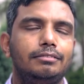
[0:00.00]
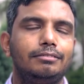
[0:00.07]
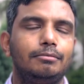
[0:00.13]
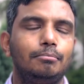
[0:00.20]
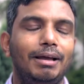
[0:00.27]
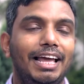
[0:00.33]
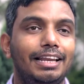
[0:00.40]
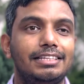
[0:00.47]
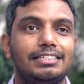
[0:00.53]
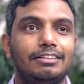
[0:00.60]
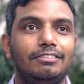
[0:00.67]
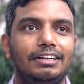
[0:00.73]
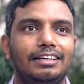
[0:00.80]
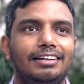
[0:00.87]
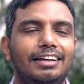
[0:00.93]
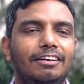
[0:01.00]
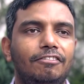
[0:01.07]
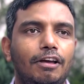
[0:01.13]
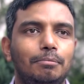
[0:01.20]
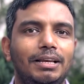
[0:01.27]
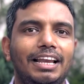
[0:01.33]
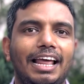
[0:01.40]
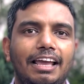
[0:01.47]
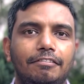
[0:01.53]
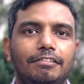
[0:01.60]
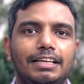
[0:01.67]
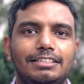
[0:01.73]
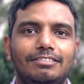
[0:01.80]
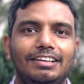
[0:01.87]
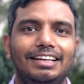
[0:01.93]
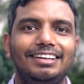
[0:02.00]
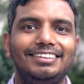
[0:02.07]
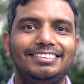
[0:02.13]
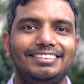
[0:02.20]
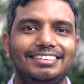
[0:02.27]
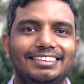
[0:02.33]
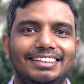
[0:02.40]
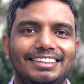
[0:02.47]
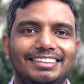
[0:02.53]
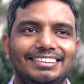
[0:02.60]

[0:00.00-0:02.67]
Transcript: balance our family life as well. Yeah.